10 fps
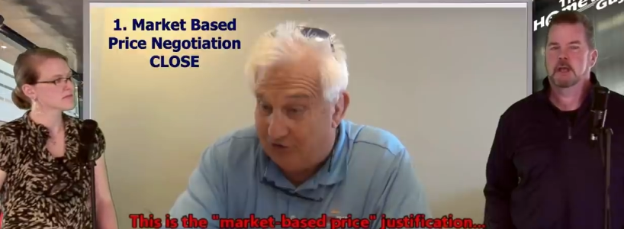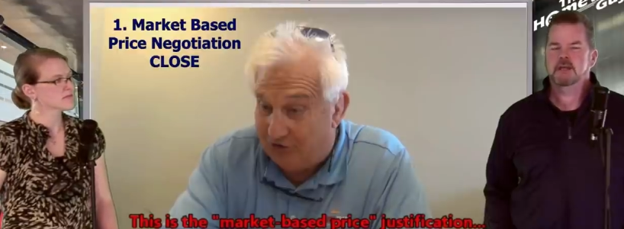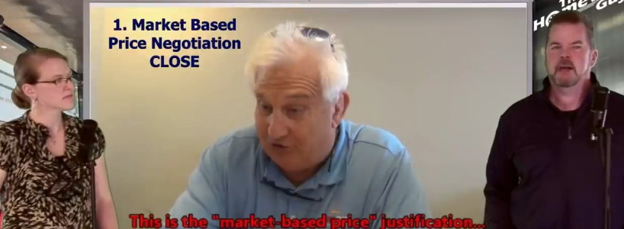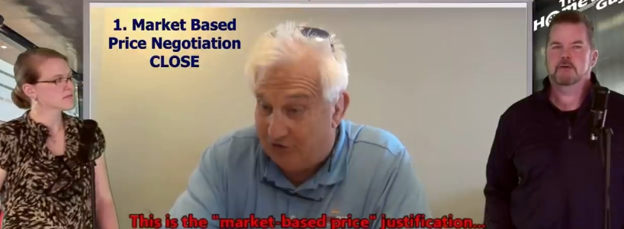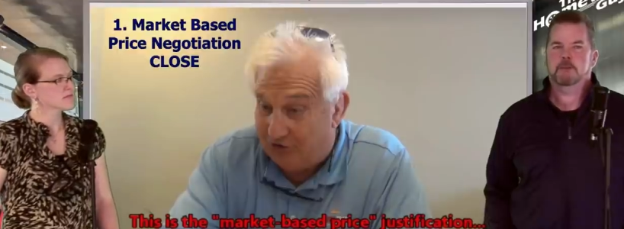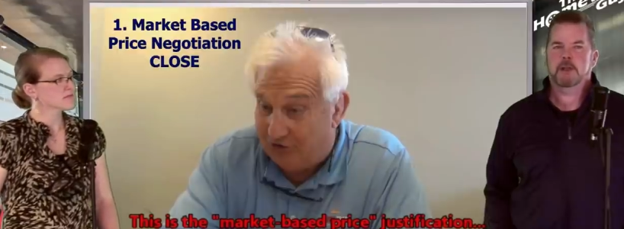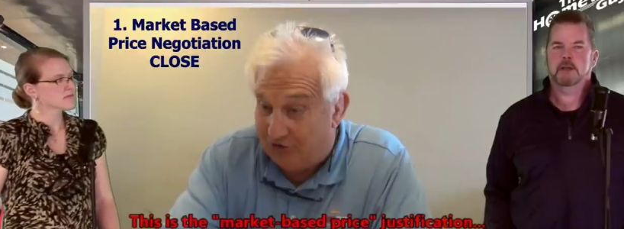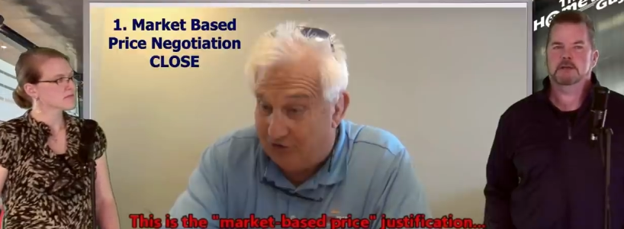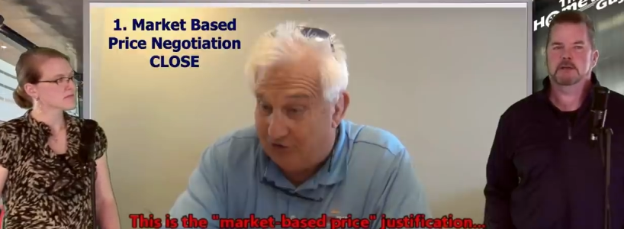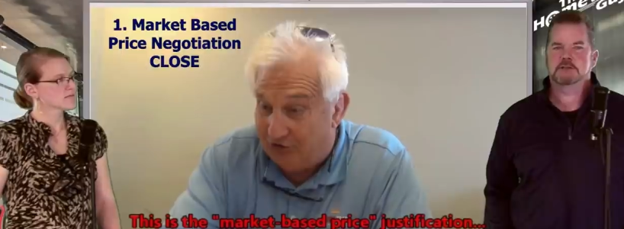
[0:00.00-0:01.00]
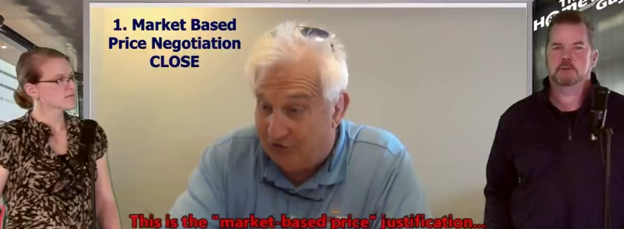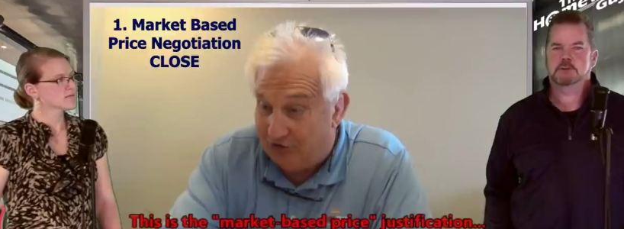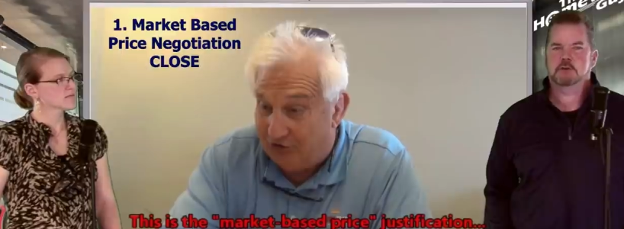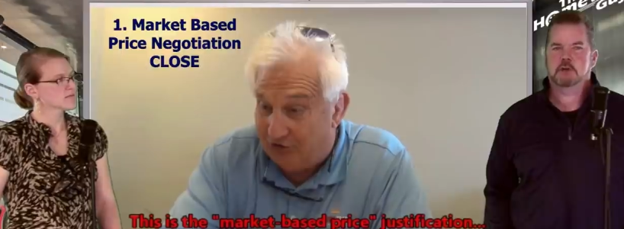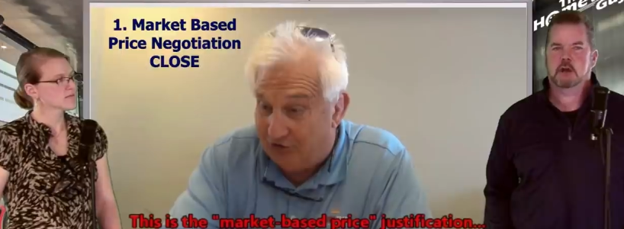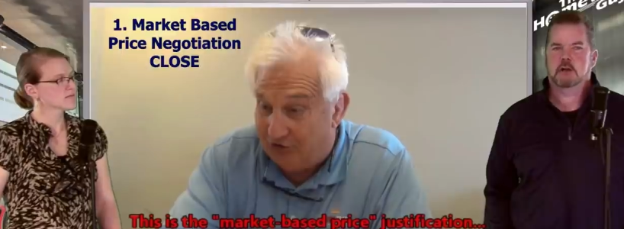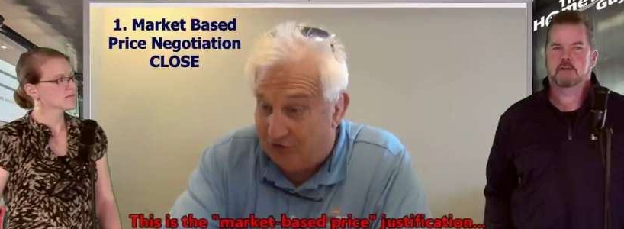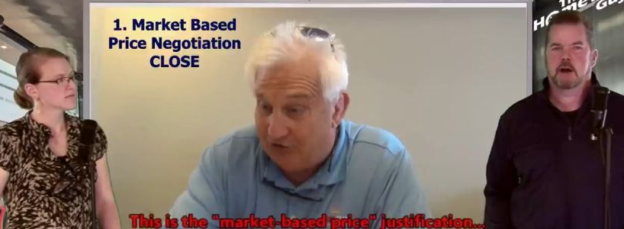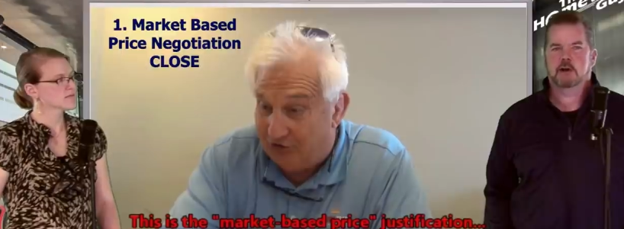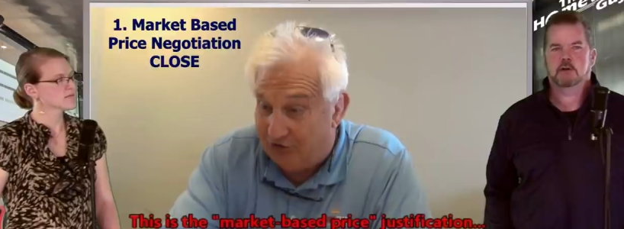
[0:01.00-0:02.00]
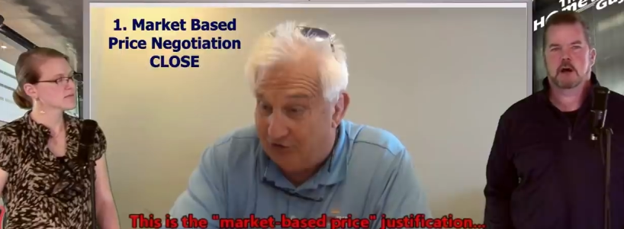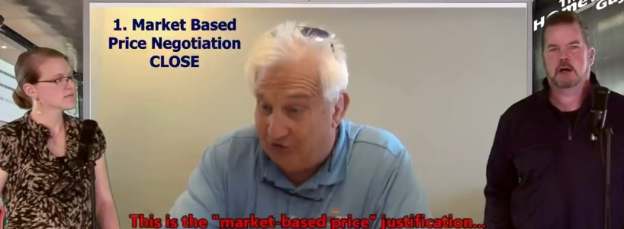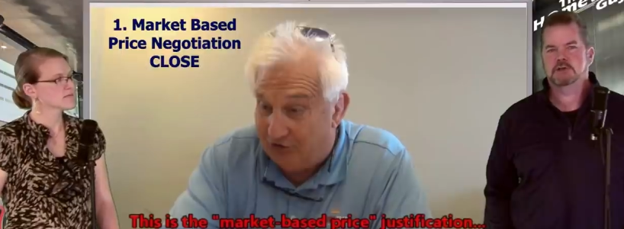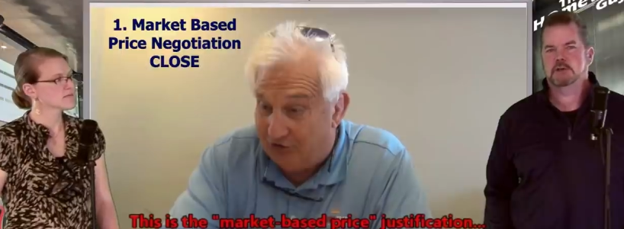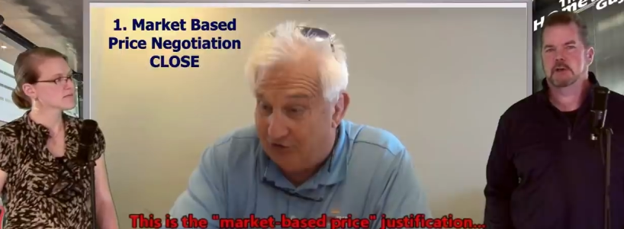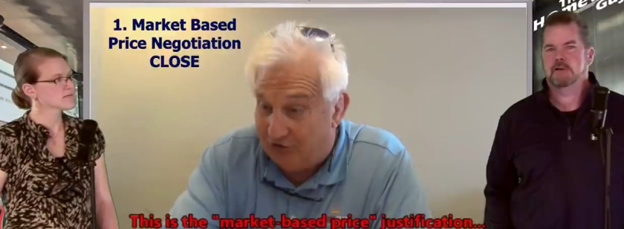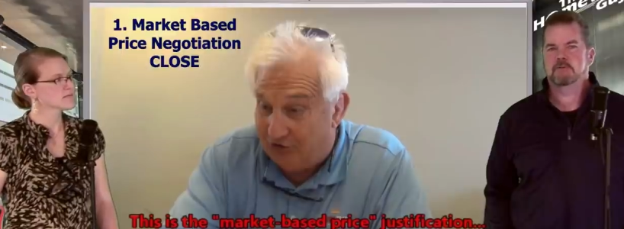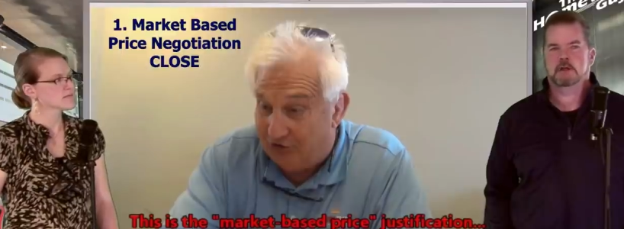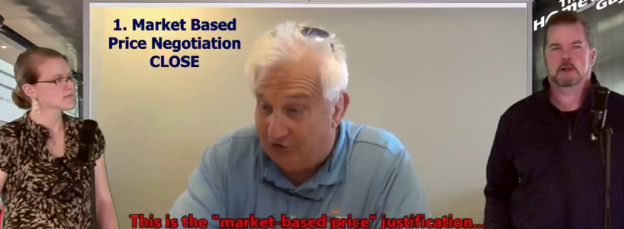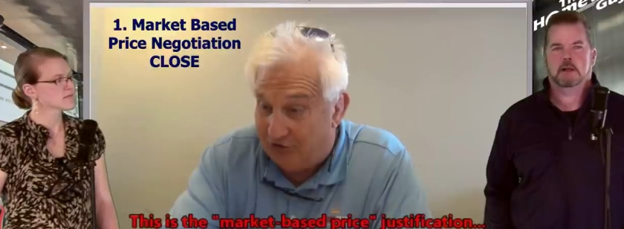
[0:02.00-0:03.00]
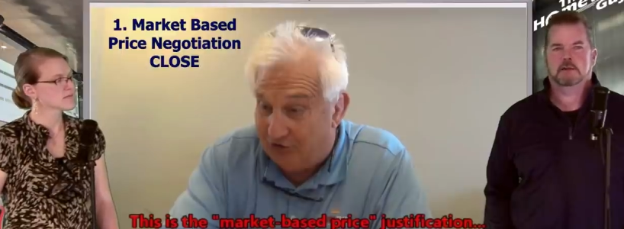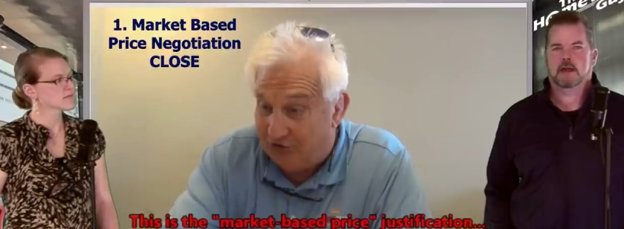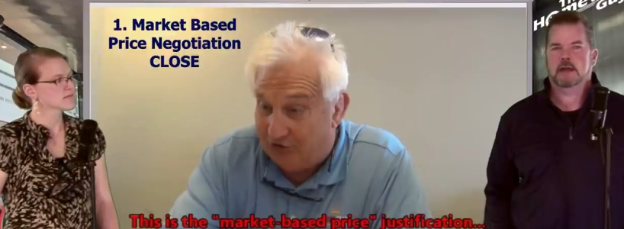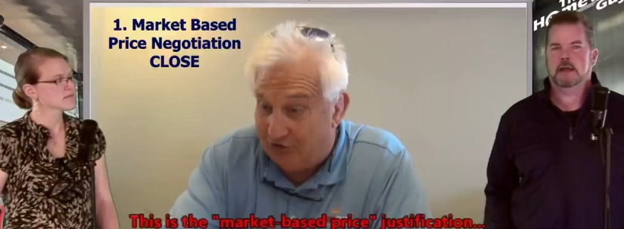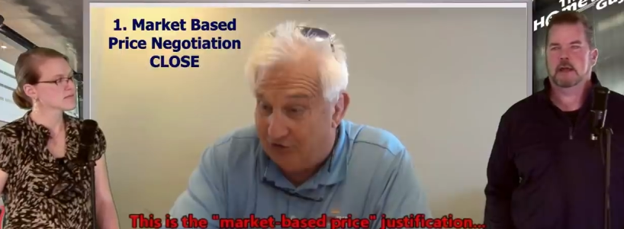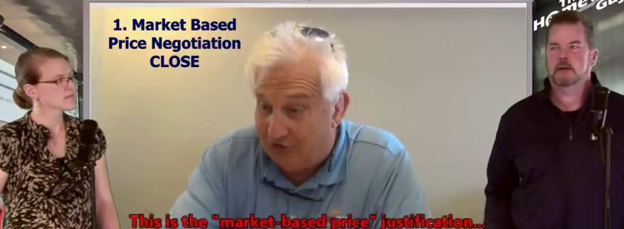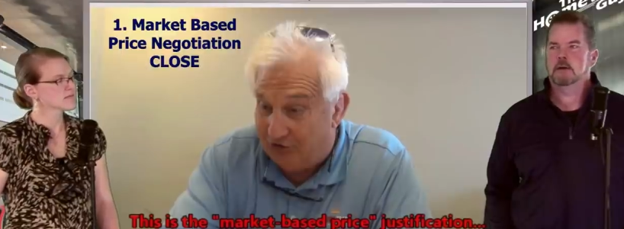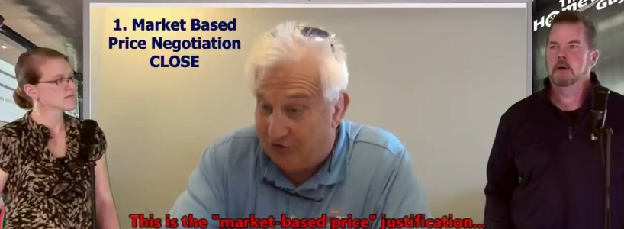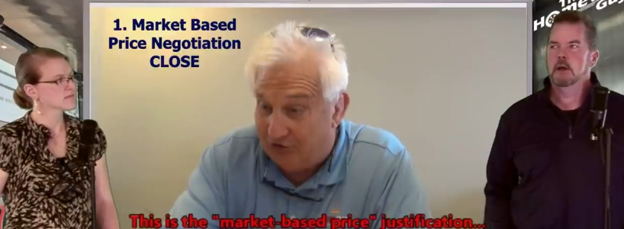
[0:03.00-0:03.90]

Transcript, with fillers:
Speaker 1: And yeah, they're paying attention to what's going on in the auto auction and everything like that and